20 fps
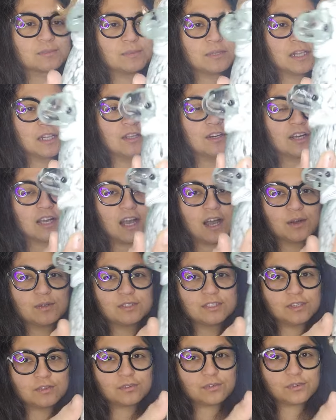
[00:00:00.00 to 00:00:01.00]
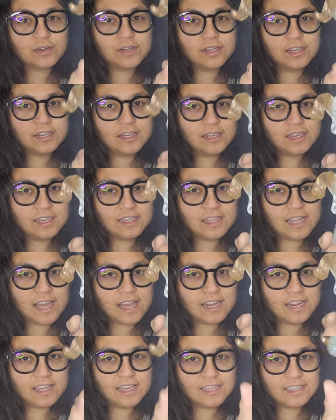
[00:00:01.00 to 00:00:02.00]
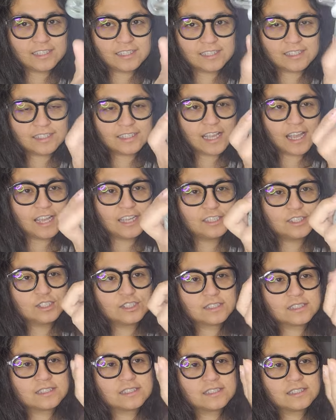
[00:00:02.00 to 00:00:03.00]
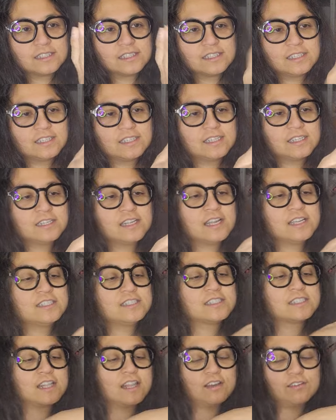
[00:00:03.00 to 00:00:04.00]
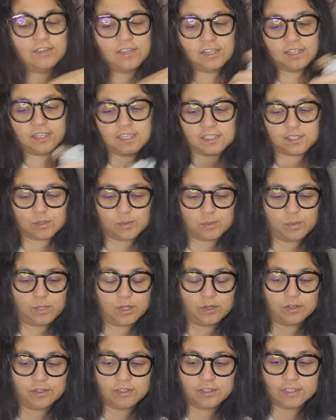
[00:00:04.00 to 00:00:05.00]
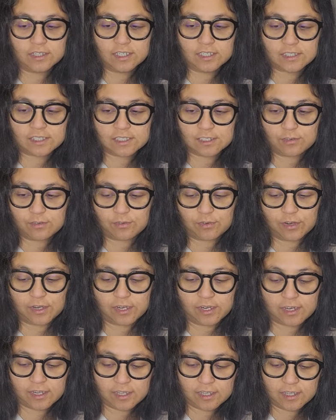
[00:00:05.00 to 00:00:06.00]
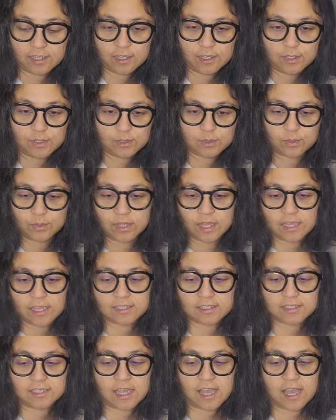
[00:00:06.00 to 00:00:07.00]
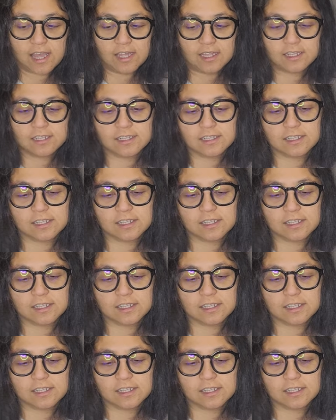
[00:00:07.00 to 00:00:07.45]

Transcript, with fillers: But look how different that is. I just, I just love it. It's weird. It's different. So that's that.